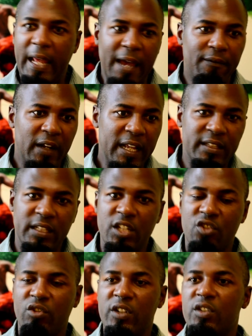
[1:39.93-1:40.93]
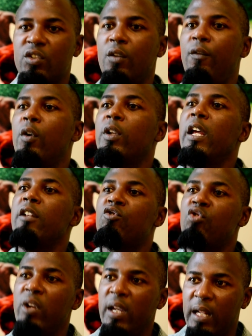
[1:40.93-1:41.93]
have less injuries and support, and
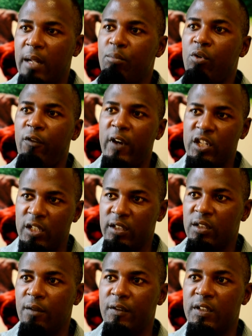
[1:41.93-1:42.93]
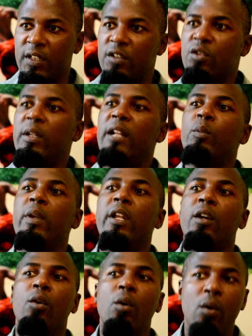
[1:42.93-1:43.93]
train on professional surfaces so that when
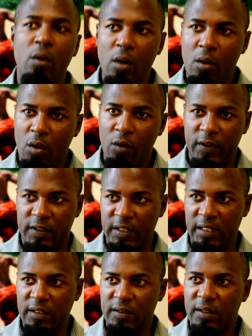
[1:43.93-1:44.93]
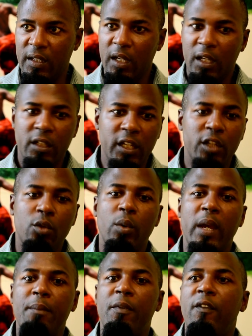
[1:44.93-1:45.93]
they go overseas, they too
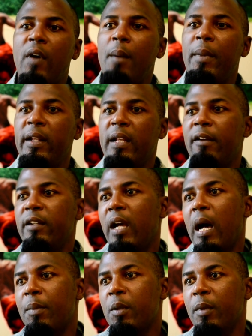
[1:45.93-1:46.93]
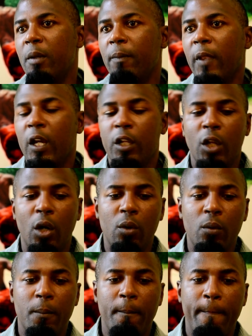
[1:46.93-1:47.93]
can perform at their optimum. Now,